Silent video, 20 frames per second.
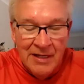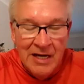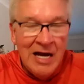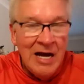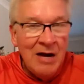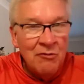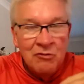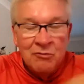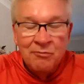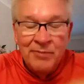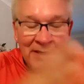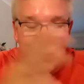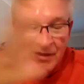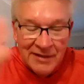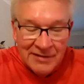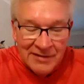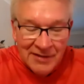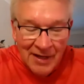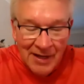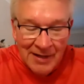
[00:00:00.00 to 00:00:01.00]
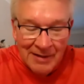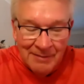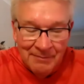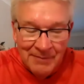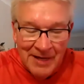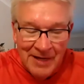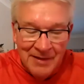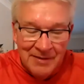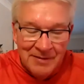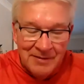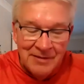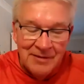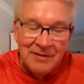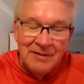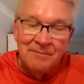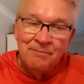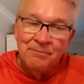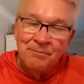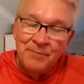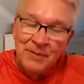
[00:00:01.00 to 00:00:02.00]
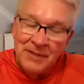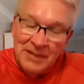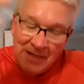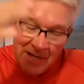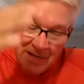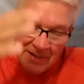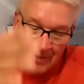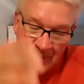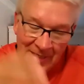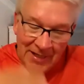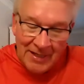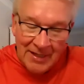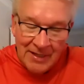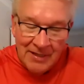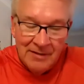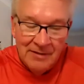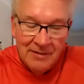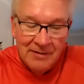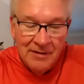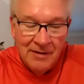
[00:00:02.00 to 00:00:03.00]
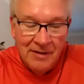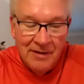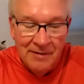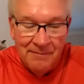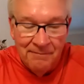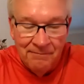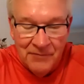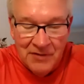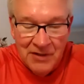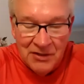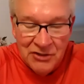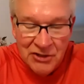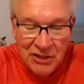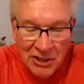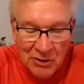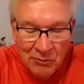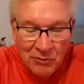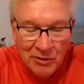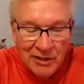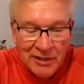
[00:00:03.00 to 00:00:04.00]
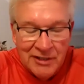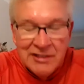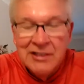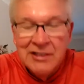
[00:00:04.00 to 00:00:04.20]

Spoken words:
a rebelling time, but again, continually